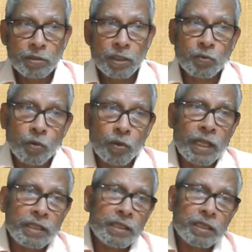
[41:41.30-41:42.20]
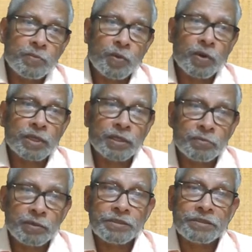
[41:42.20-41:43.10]
The role and the importance
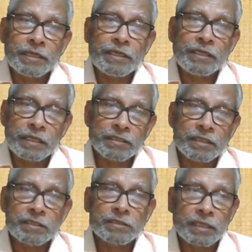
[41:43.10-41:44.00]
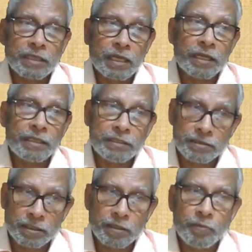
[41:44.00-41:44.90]
of the trade unions has declined
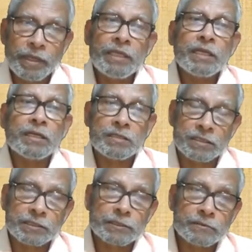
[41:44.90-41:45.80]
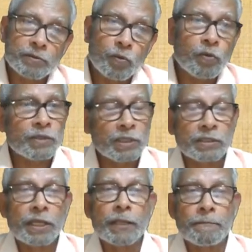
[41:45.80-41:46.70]
in many countries over the
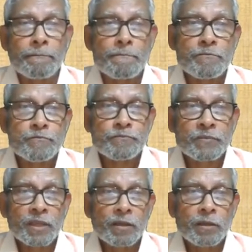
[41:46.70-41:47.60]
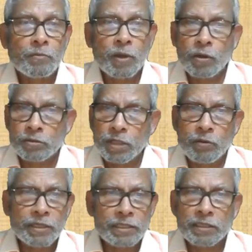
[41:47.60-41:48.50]
time because
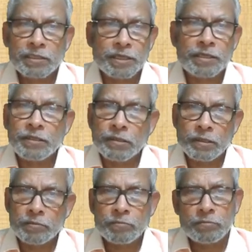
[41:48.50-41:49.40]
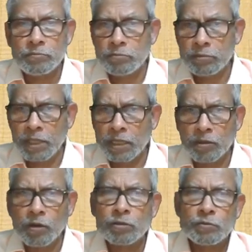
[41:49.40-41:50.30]
nowadays the trade union they are
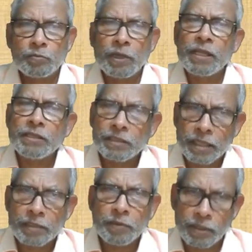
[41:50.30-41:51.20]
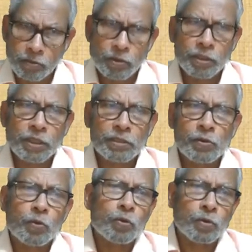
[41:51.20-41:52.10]
not playing that particular that
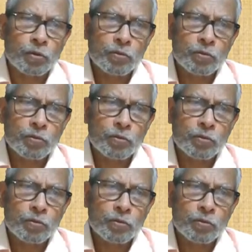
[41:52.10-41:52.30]
role.